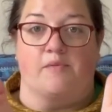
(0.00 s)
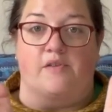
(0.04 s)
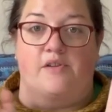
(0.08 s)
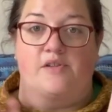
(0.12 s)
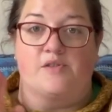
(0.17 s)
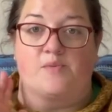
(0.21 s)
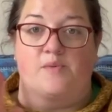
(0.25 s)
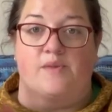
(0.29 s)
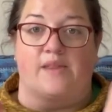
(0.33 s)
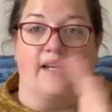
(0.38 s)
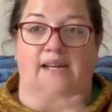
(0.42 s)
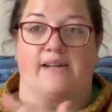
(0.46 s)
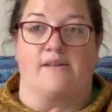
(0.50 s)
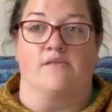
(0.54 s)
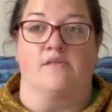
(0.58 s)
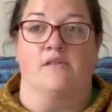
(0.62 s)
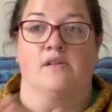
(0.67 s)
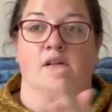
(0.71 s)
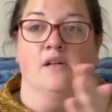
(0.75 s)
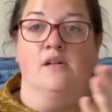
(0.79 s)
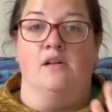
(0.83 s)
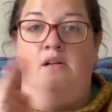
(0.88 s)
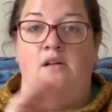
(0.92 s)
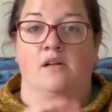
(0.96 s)
rows without
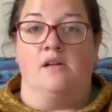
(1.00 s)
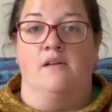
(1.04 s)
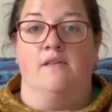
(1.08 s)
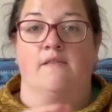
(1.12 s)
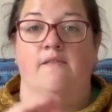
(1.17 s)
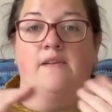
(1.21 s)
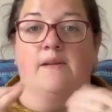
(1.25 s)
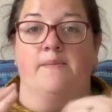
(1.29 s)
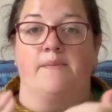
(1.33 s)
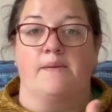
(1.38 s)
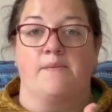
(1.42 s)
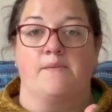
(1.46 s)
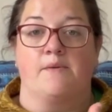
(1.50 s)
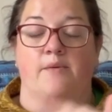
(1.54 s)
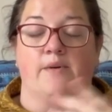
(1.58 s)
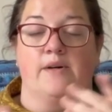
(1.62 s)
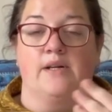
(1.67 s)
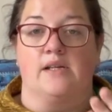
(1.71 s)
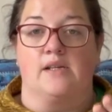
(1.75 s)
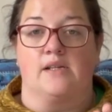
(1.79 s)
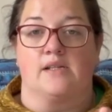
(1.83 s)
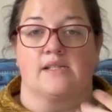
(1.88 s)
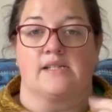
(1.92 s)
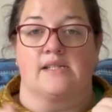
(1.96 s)
flipping my
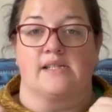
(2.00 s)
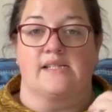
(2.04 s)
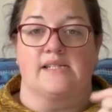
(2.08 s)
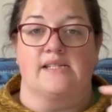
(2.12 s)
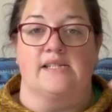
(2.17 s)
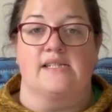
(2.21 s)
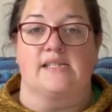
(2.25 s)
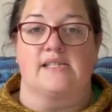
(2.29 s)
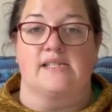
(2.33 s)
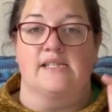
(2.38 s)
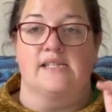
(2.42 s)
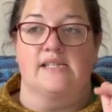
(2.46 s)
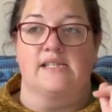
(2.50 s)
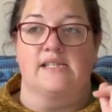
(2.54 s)
work because it's knit